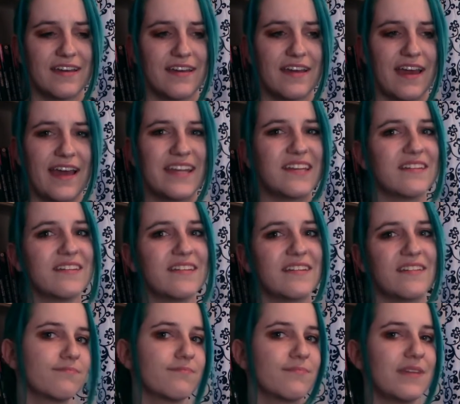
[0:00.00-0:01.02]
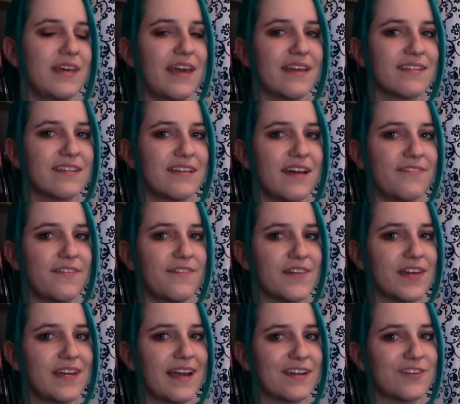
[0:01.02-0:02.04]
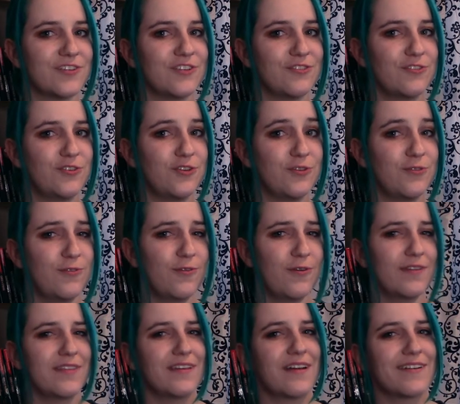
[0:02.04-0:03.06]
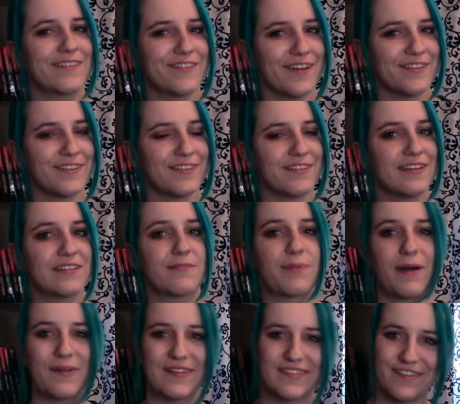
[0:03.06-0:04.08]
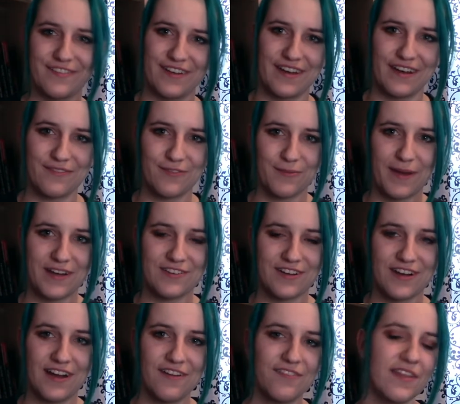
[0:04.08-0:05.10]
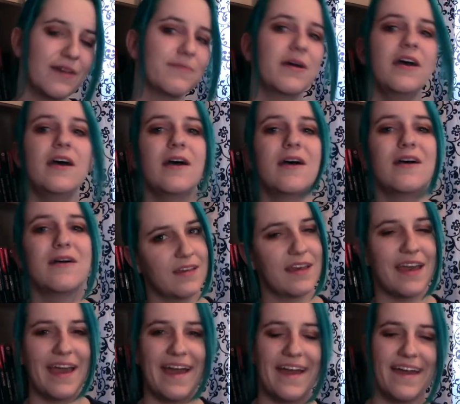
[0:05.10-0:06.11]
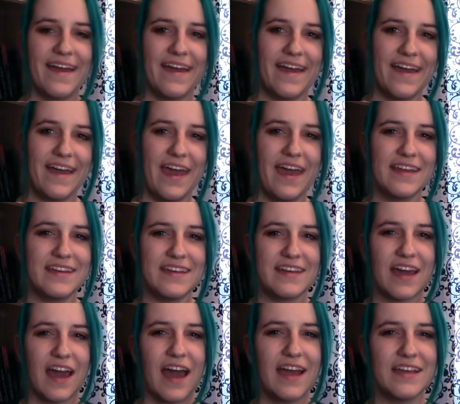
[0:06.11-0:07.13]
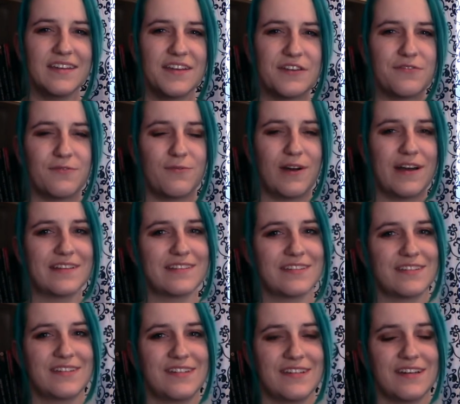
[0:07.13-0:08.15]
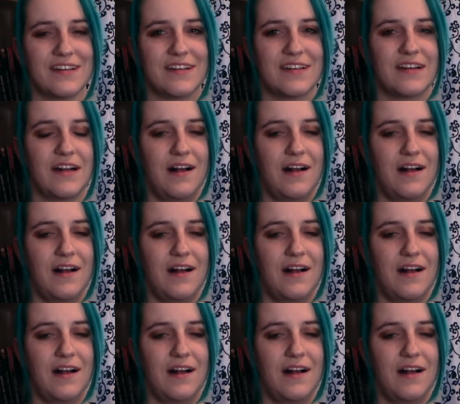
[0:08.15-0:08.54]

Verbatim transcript: And he has enough of a connection to the Young Justice League to probably still get information out of them. And he kind of wants to